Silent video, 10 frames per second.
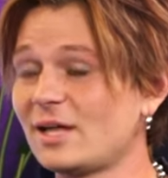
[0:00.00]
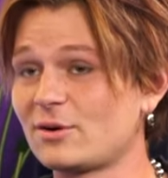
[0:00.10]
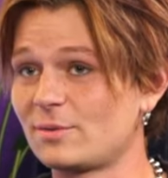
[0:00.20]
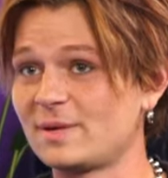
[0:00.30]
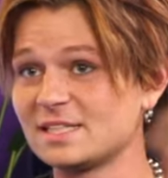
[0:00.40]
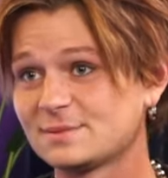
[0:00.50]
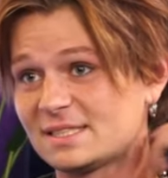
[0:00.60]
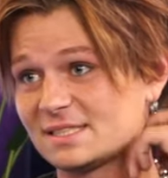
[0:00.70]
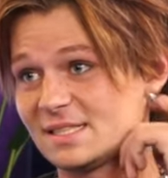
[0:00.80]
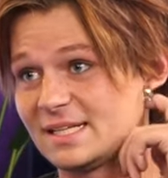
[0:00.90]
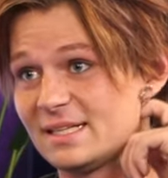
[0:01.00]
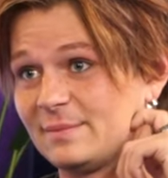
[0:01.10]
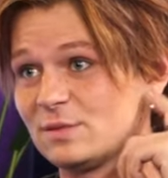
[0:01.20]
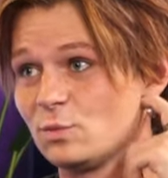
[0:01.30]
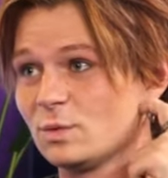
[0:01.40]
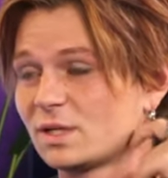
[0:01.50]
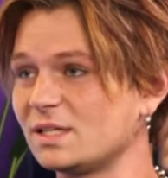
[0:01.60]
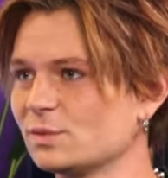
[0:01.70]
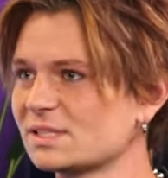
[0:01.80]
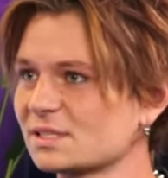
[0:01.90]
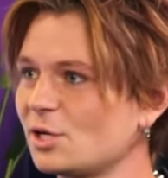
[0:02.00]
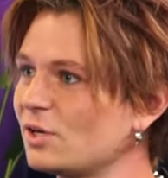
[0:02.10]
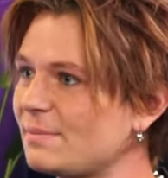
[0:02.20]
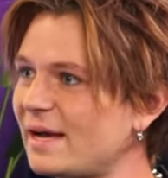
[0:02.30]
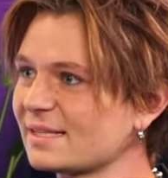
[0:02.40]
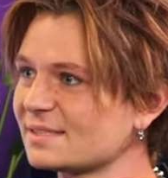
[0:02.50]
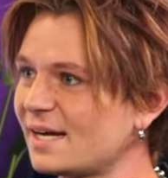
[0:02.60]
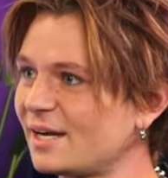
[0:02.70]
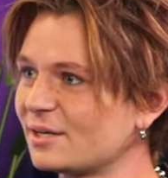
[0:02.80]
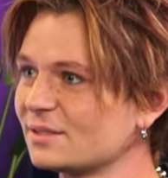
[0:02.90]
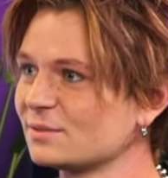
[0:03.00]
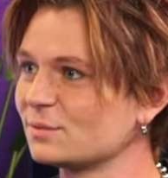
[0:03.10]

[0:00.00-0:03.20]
No, that reminds me, because like, I mean, wasn't Cody McIntyre